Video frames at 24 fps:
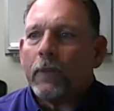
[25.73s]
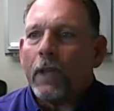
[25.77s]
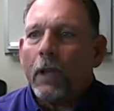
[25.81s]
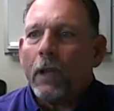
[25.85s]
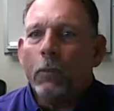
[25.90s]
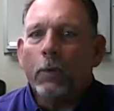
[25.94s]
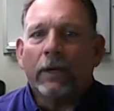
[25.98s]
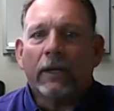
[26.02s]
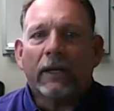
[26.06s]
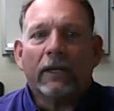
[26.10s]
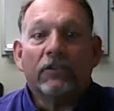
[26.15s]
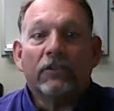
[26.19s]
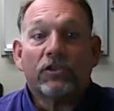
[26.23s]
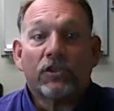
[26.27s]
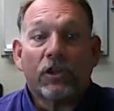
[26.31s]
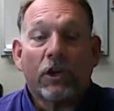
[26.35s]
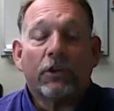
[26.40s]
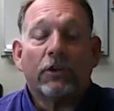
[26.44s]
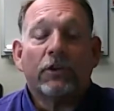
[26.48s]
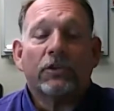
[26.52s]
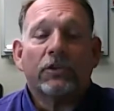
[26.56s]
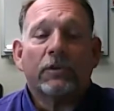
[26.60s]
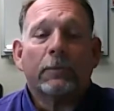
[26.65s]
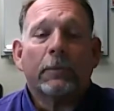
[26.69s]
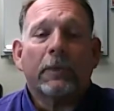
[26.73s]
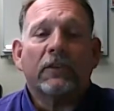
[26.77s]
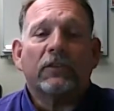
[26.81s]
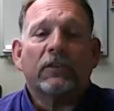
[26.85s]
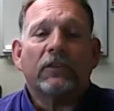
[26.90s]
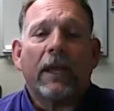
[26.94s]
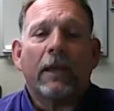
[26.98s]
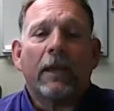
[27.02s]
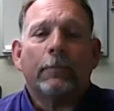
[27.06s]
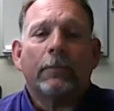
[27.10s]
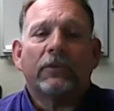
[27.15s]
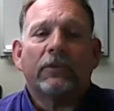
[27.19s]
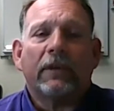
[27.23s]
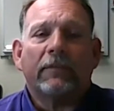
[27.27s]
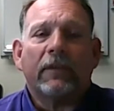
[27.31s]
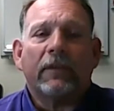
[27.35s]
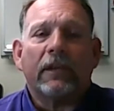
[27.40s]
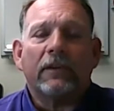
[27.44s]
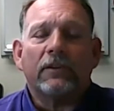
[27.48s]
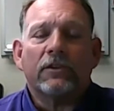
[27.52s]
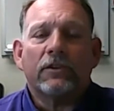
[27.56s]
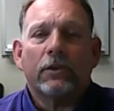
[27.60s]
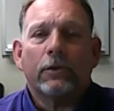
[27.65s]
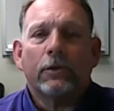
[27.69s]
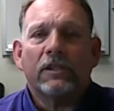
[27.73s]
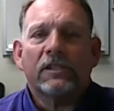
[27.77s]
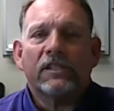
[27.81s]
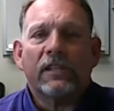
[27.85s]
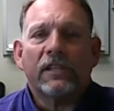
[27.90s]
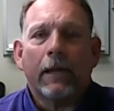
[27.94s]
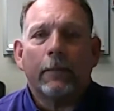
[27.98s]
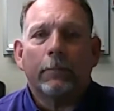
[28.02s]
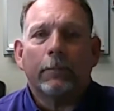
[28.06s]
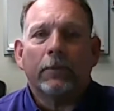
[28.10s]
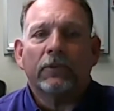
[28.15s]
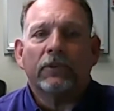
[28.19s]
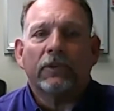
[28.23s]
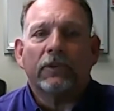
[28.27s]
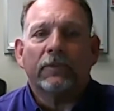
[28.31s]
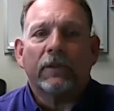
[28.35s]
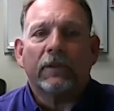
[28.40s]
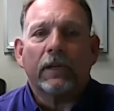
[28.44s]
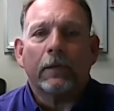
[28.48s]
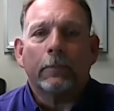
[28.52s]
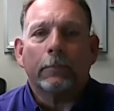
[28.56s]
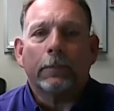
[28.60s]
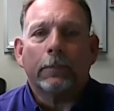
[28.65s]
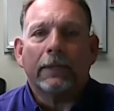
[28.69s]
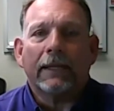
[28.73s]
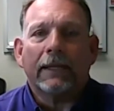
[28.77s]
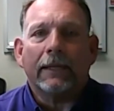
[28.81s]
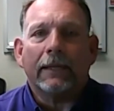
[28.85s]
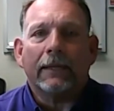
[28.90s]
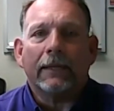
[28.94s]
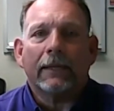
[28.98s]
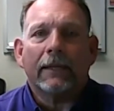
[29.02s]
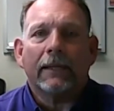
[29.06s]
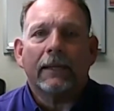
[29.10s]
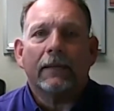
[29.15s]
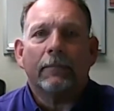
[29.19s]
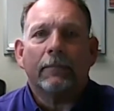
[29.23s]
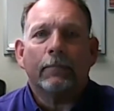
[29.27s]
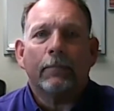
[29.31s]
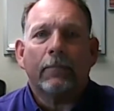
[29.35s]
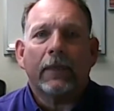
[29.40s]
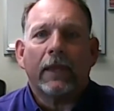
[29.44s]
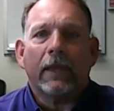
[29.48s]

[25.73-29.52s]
I want to show you some examples. I've got two examples of the complete kit,